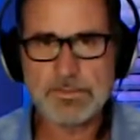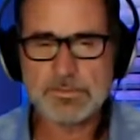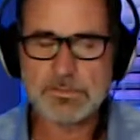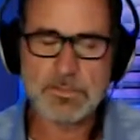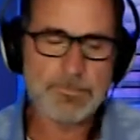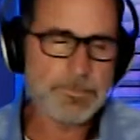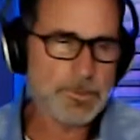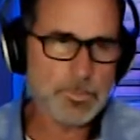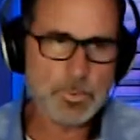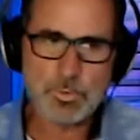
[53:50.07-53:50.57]
And
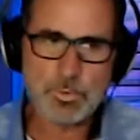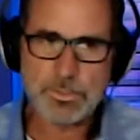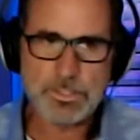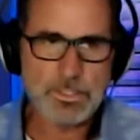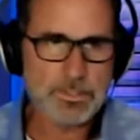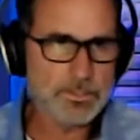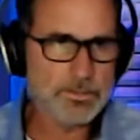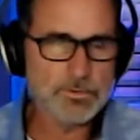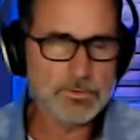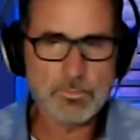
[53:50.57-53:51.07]
some people
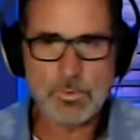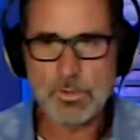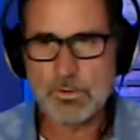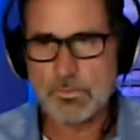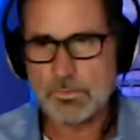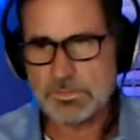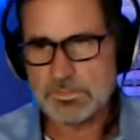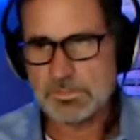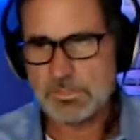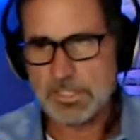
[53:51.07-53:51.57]
get into,
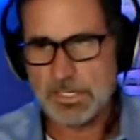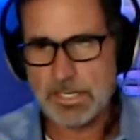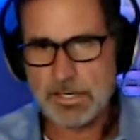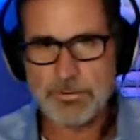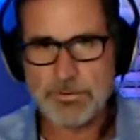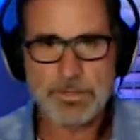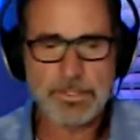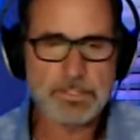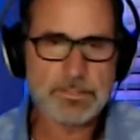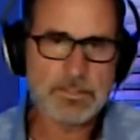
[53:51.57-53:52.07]
well, what's the
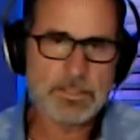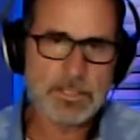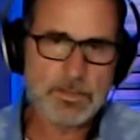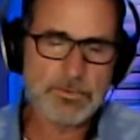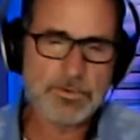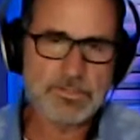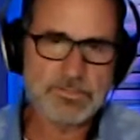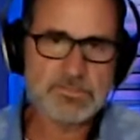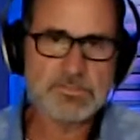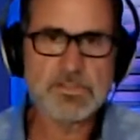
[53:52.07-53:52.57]
gearing? The
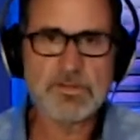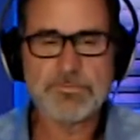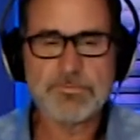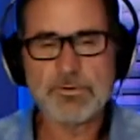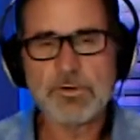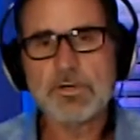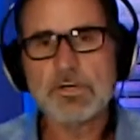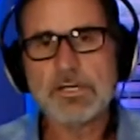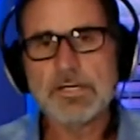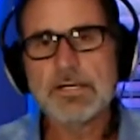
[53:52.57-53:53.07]
gearing's different.